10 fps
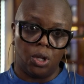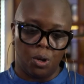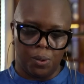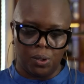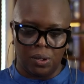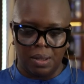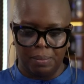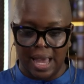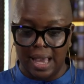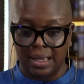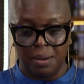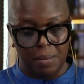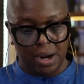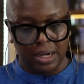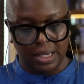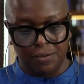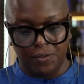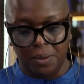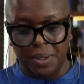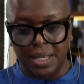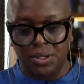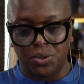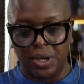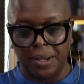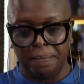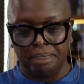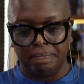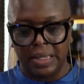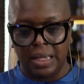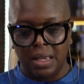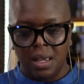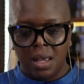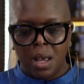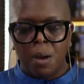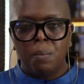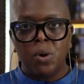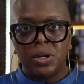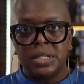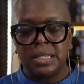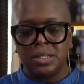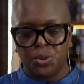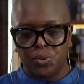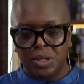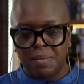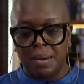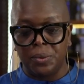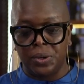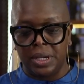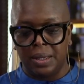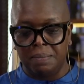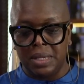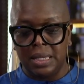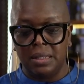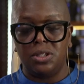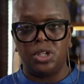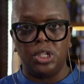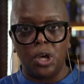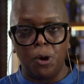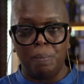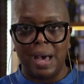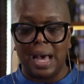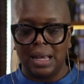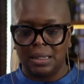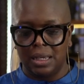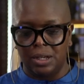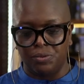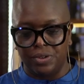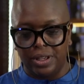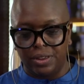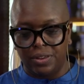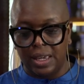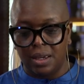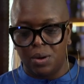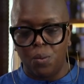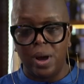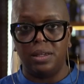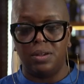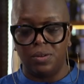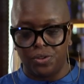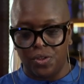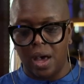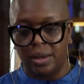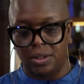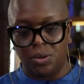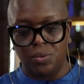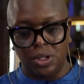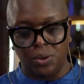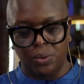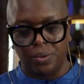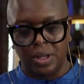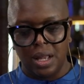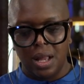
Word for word: global Black American film history. Morrison's rememory means to go back and rethink what you thought you knew.